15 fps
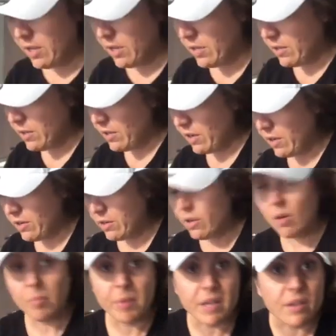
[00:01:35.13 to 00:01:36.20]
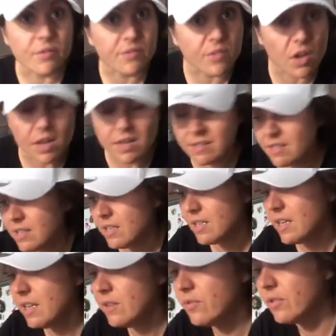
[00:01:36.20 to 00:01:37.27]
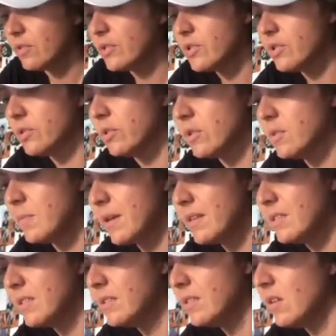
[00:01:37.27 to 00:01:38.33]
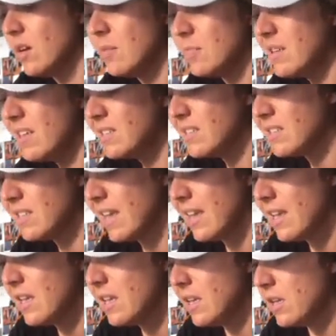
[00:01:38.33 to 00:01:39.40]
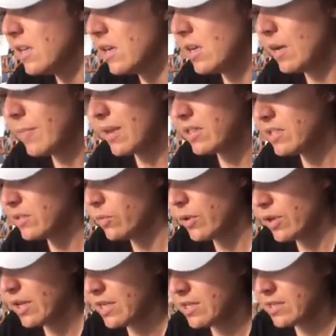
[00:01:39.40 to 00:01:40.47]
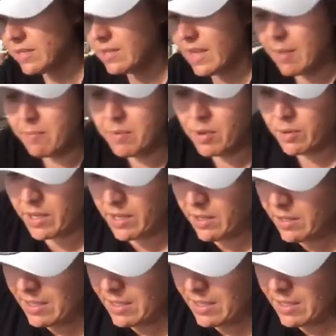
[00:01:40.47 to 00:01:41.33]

you know, not being a flight centre kid for a short space of time. But as I say, I'm actually working in the same building